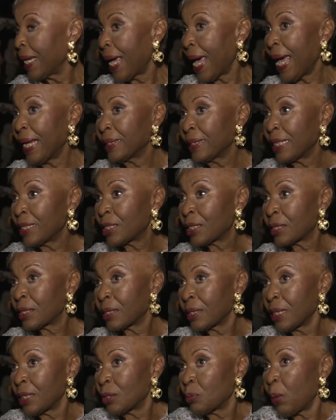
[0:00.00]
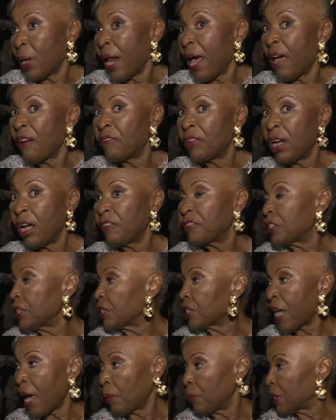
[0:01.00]
and it's what I have loved
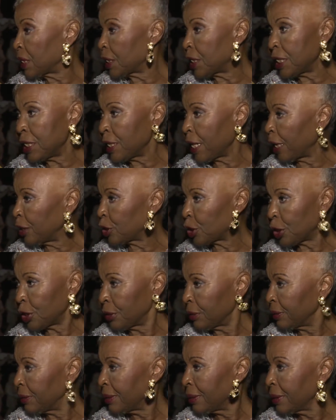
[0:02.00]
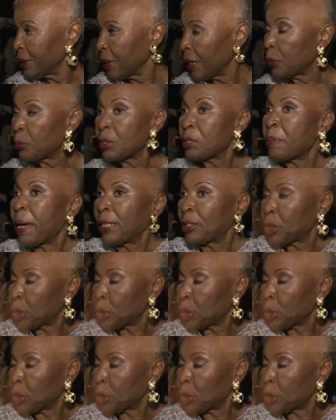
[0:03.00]
since I was a teenager. It was my